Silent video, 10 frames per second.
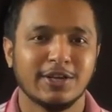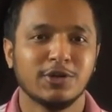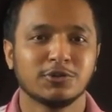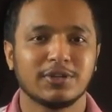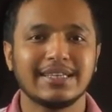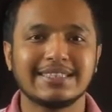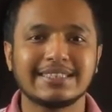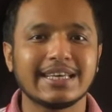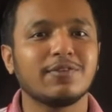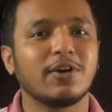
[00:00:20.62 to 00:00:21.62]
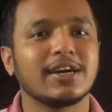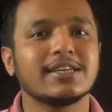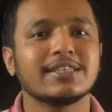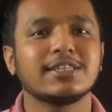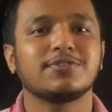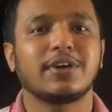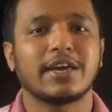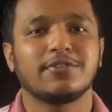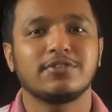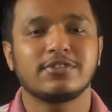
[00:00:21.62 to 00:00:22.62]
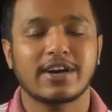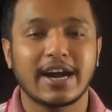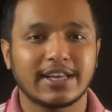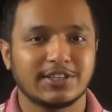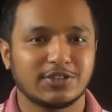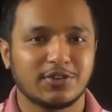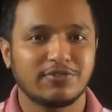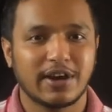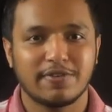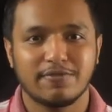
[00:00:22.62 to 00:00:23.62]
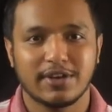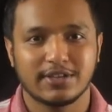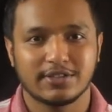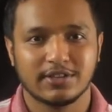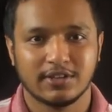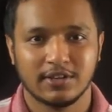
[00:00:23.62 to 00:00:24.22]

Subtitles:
So let's see what are these 5 strategies or 5 ways.